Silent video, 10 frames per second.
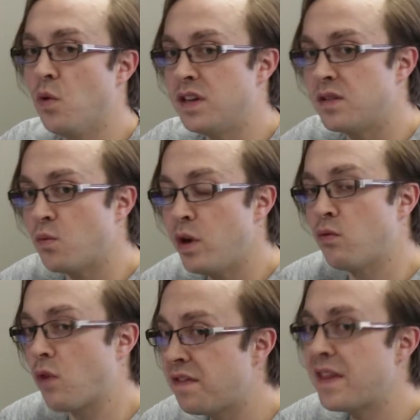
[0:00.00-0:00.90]
when we
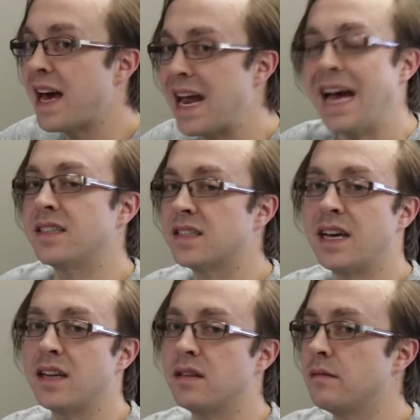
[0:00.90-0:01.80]
run that ad
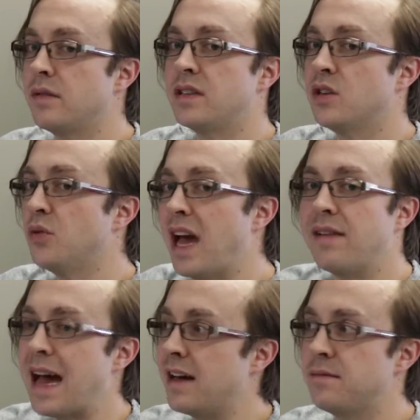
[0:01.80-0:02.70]
set until we
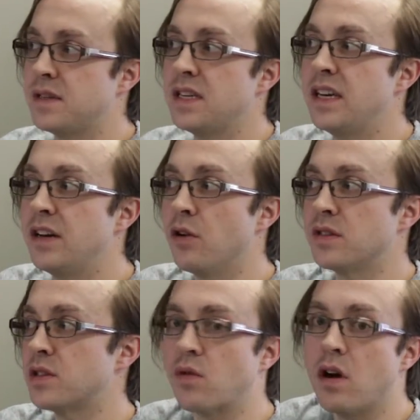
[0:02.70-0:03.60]
have ad fatigue or
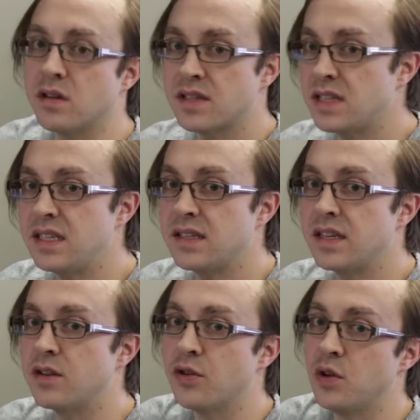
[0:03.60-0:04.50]
it's the wrong
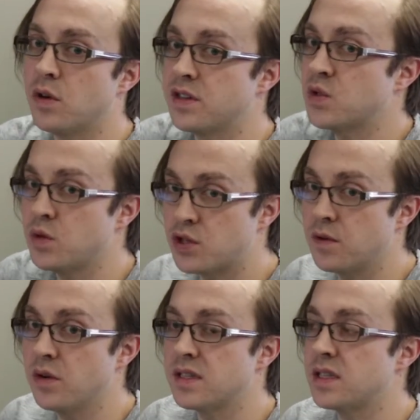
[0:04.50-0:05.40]
season or you want to switch
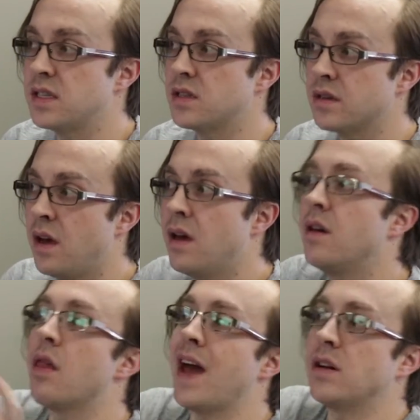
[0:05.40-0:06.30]
focuses,
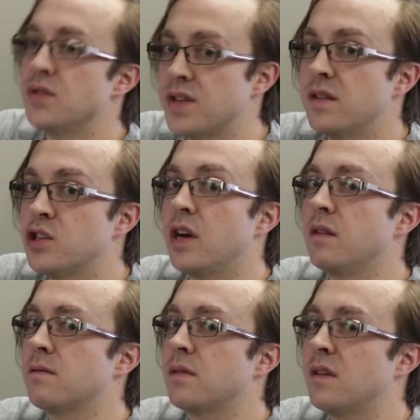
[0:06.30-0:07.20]
that goes on the
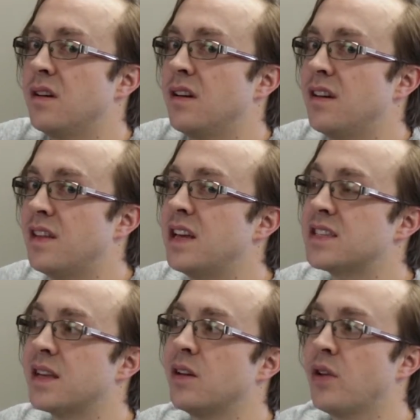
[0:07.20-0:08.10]
shelf. And then
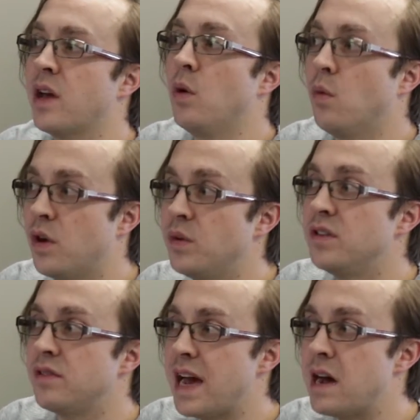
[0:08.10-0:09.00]
it's like, okay, well, what do we
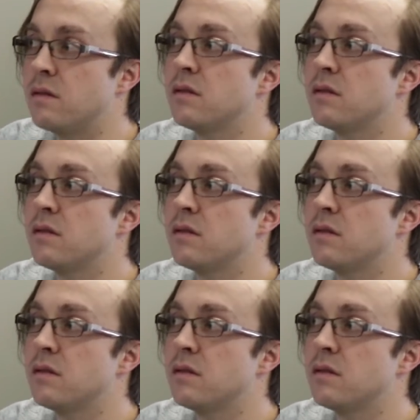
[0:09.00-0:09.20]
do now?